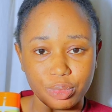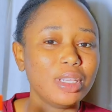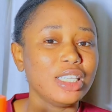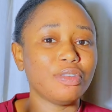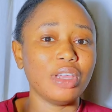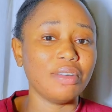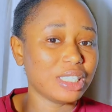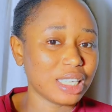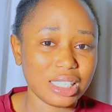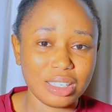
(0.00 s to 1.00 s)
Please, if you have a
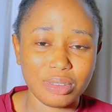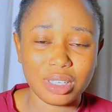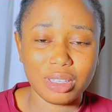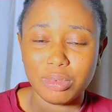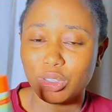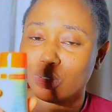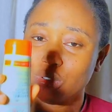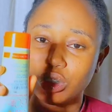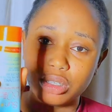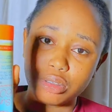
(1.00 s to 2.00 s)
sensitive skin, please don't
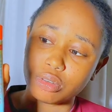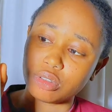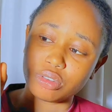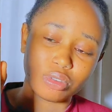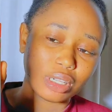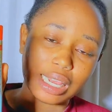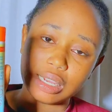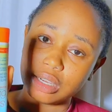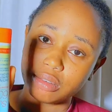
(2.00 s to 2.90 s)
use this sunscreen. Like,